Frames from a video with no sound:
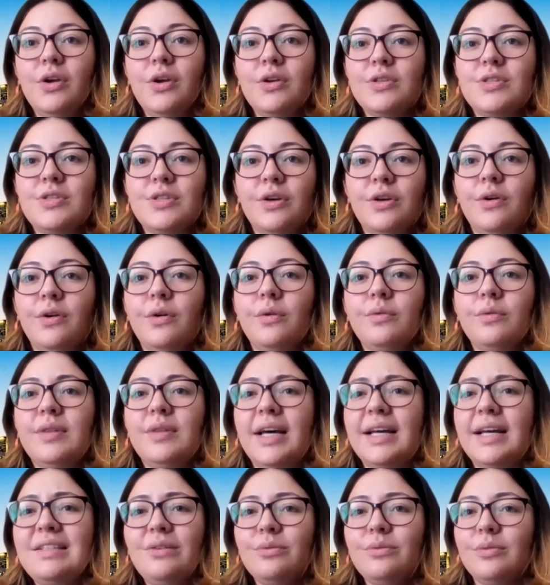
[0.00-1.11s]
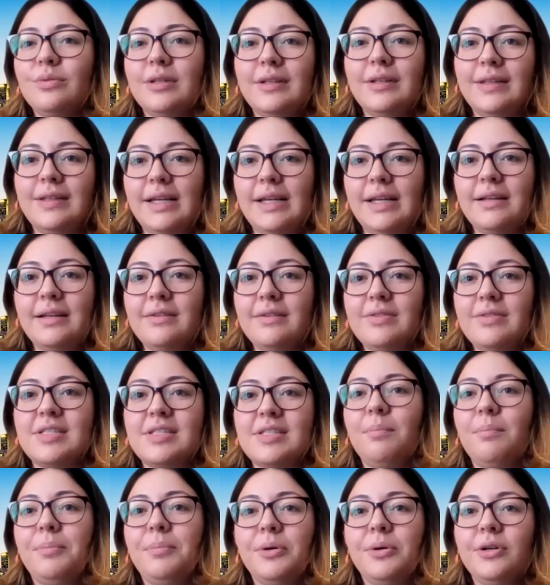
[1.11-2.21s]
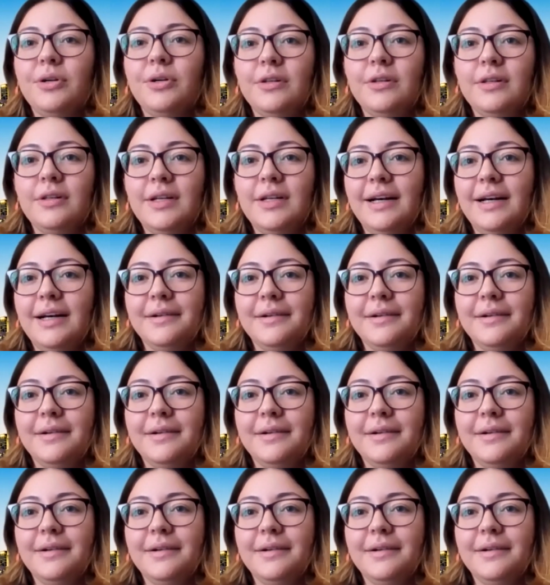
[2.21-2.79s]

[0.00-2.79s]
So that's a really simple